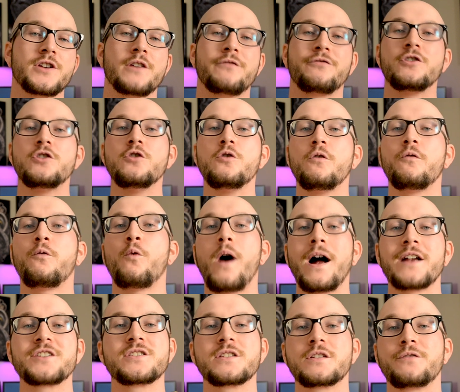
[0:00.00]
If you've
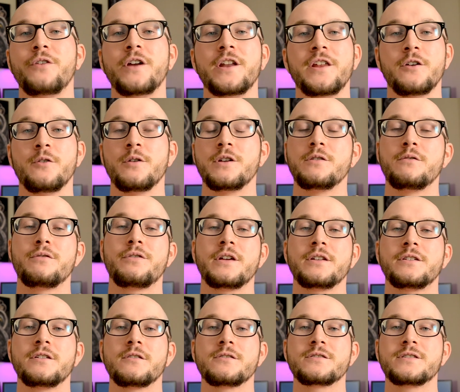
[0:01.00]
watched this video and you
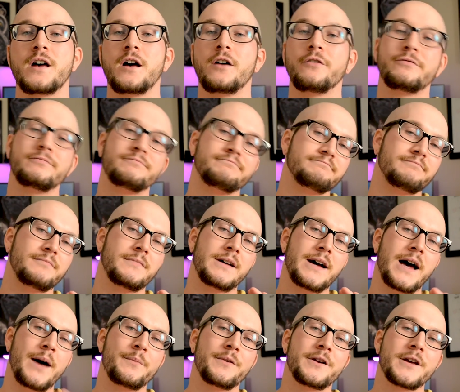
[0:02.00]
think to yourself,
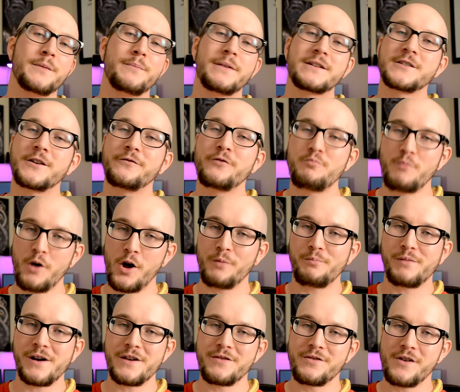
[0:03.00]
I'm gonna get myself a ball
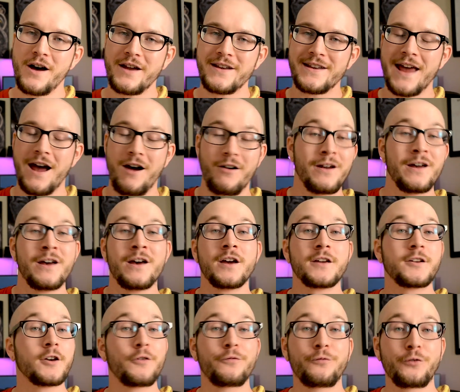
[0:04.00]
python now,
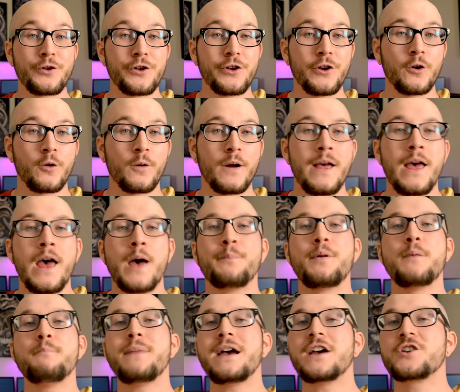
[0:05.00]
good for you.
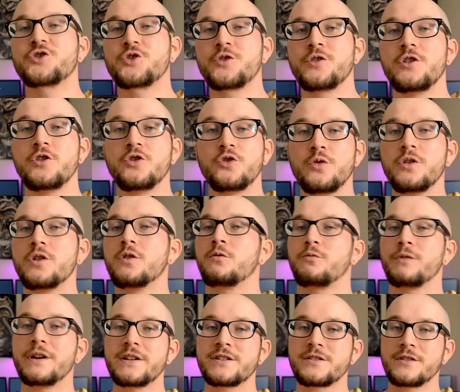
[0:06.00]
But make sure you do your
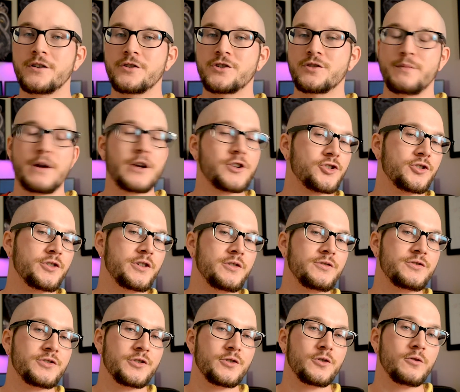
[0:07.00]
research, make sure you
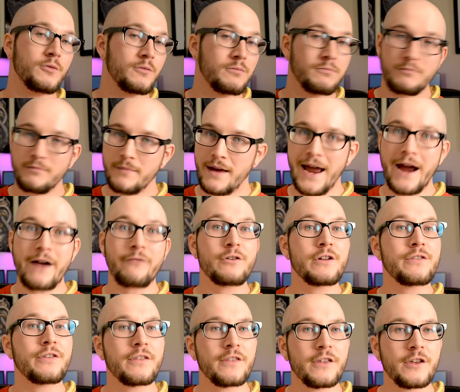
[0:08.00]
do
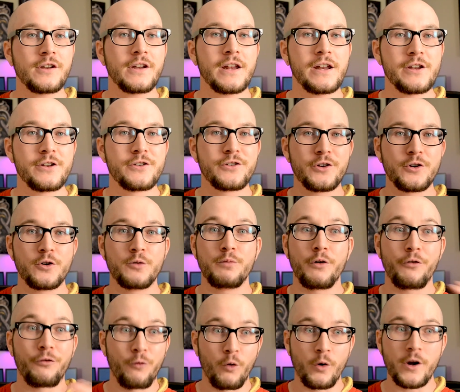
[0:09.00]
everything that you need to do
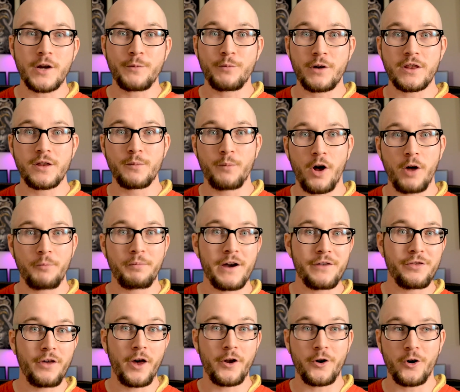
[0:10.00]
before you bring the ball
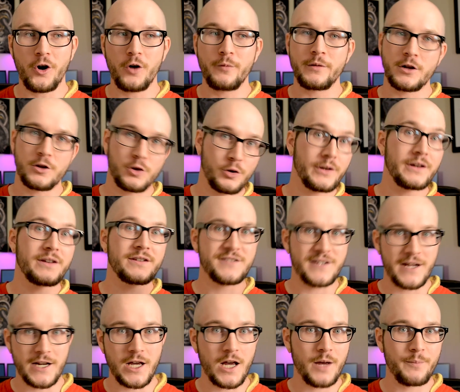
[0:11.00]
python home, including
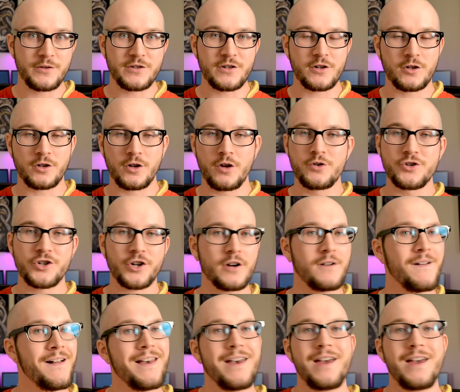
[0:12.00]
setting up its enclosure.